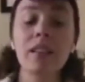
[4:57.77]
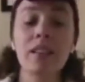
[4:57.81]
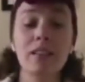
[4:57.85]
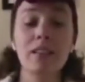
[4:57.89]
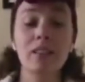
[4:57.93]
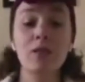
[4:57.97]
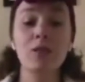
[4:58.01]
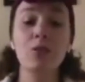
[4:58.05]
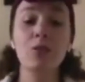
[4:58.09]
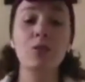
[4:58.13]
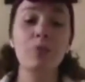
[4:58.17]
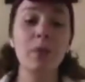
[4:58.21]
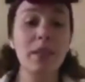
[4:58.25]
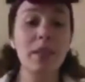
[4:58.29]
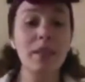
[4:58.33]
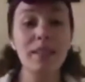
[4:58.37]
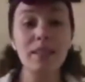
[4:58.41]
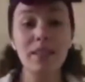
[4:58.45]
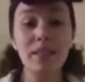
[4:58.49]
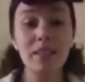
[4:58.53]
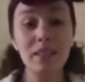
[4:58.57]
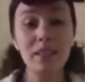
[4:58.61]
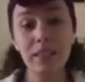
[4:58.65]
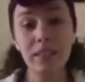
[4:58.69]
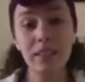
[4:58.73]
You
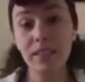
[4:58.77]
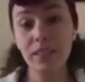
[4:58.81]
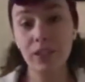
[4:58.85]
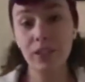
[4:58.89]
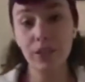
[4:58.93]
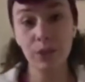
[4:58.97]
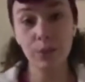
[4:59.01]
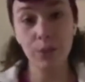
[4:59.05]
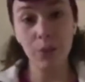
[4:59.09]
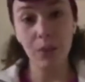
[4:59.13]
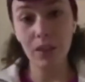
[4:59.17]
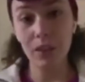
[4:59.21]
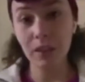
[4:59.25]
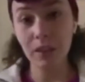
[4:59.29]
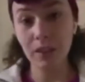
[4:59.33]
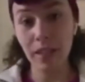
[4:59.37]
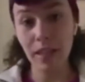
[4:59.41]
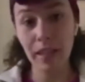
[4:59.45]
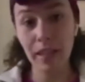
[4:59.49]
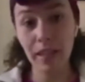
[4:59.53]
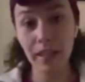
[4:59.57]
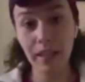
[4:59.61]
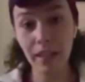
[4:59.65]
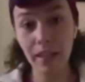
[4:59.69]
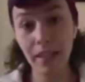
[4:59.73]
basically just want to
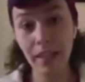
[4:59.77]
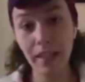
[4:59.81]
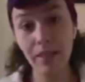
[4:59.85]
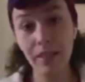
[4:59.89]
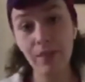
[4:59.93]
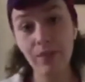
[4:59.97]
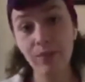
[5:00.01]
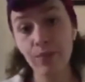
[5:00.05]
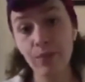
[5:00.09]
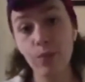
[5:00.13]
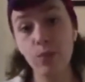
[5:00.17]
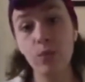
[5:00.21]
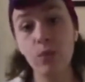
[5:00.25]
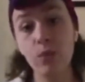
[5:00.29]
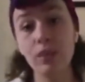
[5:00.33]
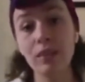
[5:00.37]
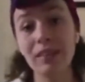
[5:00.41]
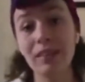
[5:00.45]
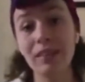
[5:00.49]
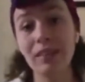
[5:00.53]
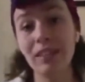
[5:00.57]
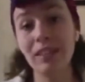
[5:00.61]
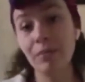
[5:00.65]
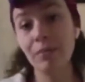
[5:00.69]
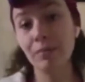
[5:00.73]
take a full
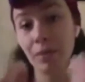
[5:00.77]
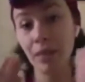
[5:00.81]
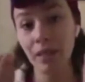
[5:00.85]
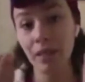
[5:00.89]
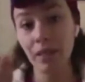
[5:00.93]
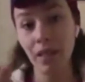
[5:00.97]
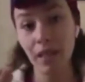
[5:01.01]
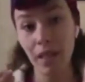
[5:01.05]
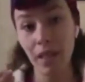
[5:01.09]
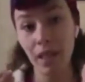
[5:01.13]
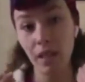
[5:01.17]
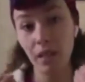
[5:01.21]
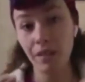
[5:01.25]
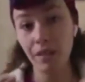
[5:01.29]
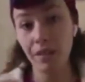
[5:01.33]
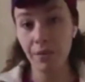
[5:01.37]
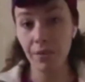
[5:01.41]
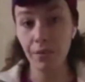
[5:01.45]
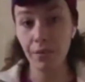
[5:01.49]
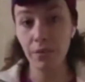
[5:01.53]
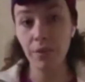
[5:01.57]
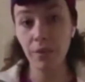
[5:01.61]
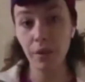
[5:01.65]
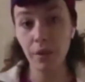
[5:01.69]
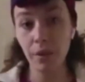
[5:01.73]
deep inhale
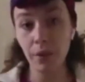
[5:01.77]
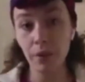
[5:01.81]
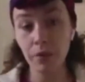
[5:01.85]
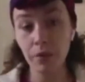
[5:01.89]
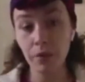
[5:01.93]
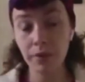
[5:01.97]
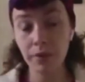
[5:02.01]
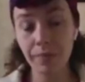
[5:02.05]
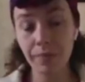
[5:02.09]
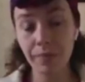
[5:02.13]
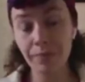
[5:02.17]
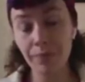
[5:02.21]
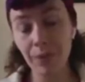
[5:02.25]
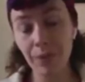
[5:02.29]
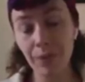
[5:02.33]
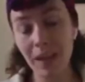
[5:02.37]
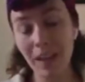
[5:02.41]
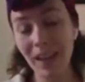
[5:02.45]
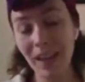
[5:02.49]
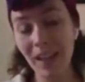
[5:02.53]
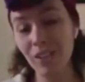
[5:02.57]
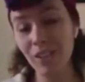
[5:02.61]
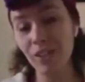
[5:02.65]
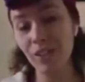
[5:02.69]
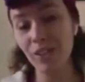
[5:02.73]
through the nose, right?
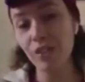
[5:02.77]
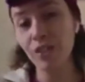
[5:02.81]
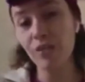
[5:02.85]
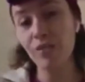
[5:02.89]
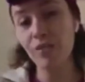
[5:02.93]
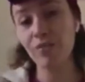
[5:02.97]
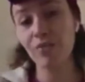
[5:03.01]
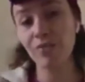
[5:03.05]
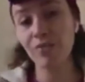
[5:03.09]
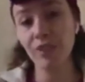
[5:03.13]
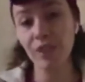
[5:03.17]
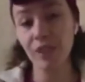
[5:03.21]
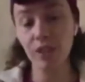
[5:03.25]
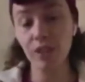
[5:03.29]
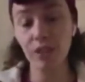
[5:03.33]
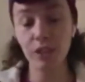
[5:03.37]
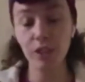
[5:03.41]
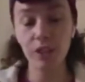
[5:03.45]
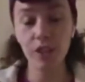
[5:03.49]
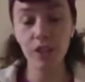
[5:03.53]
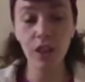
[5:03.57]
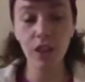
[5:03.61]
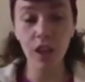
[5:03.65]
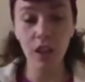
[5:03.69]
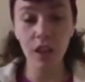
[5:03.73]
And you're going to fill
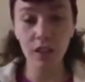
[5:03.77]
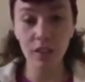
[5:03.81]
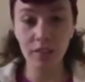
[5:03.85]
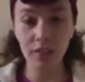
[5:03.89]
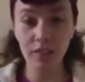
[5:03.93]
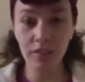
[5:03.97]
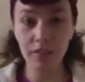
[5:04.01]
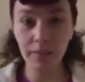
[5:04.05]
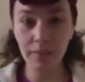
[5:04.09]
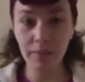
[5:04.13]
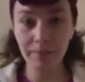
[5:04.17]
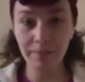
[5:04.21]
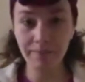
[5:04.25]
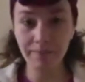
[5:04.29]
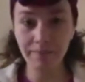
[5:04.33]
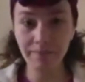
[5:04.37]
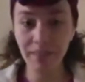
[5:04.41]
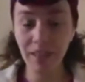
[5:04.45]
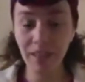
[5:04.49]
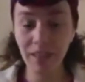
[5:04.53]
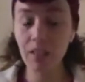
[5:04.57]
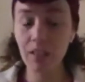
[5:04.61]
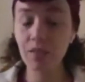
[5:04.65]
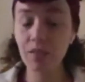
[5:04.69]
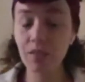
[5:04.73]
your lungs,
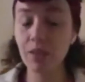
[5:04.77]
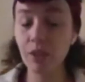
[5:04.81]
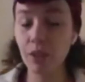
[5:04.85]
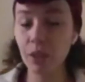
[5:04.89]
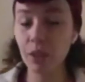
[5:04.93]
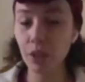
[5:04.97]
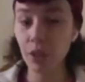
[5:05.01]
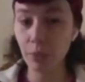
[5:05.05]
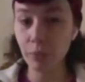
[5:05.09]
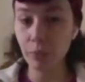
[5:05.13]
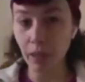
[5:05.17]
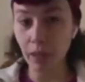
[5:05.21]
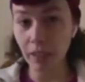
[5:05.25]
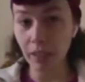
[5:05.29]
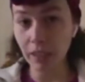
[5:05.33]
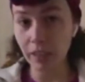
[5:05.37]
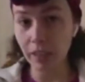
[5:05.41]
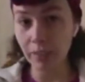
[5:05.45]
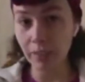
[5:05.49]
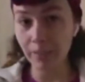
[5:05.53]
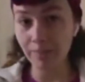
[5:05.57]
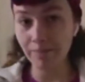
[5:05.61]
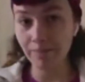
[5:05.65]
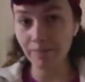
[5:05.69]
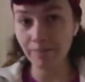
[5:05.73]
fill your
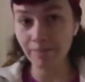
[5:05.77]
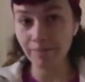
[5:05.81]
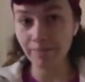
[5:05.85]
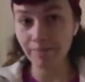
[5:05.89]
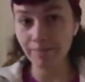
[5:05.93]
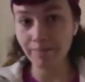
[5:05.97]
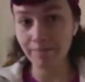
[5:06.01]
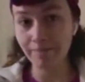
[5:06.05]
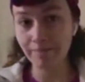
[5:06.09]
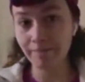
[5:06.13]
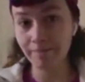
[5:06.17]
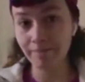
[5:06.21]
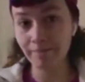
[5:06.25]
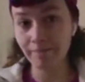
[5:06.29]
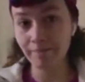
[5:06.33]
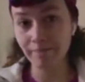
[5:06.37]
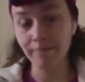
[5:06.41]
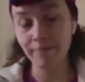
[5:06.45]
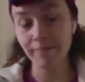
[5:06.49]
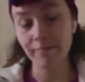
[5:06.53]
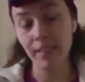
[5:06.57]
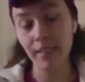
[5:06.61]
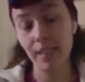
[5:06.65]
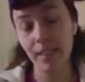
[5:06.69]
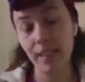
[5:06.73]
belly,
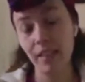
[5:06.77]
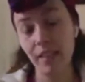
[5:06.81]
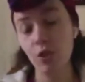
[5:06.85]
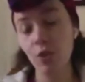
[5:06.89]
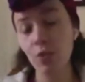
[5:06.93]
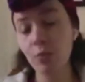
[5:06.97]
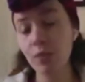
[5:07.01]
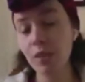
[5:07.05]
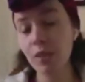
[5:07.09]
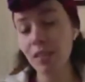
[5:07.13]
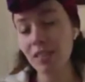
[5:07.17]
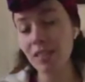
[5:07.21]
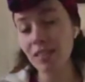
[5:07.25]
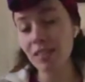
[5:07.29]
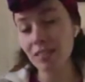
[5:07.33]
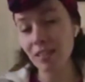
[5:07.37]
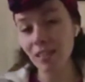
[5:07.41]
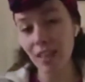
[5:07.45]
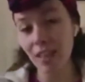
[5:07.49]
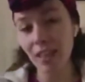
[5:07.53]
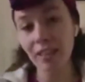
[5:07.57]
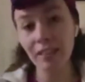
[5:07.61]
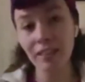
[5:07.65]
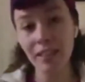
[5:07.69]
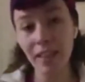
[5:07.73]
There'll be a
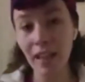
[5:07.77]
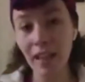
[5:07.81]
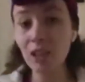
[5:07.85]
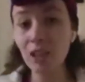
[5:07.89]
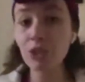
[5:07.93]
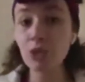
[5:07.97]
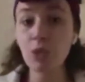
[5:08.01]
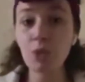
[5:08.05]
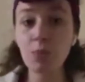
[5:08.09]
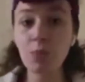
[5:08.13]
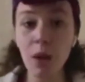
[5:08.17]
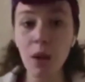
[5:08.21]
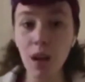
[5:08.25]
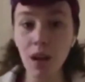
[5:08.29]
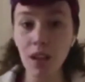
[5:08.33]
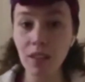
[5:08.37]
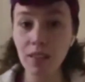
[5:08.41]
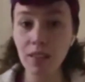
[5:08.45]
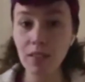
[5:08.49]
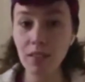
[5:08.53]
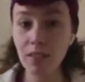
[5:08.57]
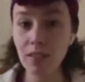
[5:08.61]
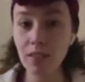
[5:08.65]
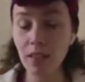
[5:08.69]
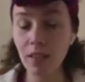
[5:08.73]
slight natural
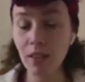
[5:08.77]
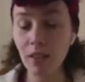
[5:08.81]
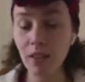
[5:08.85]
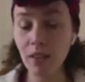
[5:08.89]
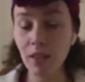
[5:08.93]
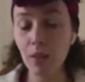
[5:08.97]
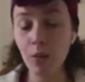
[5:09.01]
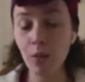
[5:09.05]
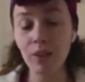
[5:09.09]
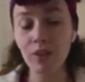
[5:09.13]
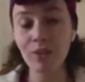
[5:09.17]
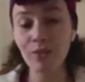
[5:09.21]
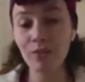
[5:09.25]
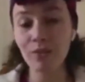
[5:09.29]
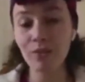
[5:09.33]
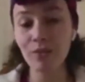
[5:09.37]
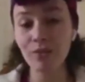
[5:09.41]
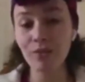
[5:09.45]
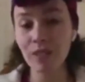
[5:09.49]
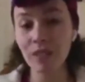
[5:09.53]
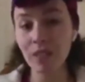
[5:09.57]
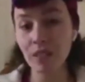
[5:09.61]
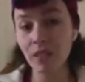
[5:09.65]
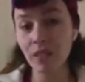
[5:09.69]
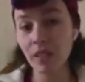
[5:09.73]
pause. I don't want you to feel
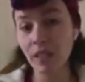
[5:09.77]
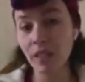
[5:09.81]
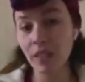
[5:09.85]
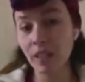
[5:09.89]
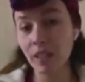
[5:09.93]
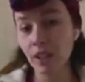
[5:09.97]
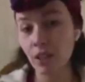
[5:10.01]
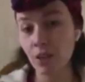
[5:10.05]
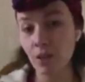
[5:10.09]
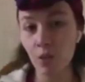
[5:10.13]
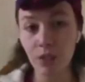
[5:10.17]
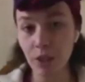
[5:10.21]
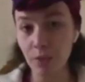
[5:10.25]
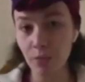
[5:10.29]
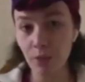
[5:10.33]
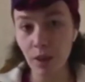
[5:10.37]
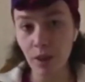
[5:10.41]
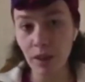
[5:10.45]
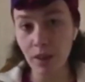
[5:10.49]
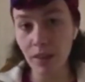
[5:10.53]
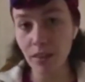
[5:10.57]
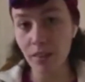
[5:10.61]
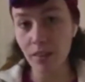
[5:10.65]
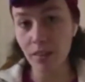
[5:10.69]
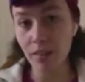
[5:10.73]
like you're holding your
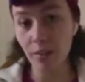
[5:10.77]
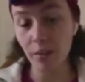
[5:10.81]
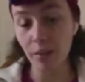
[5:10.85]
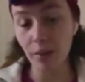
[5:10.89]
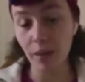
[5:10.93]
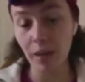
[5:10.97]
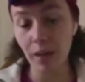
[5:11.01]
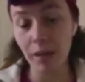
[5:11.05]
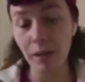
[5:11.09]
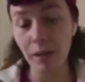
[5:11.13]
breath, okay?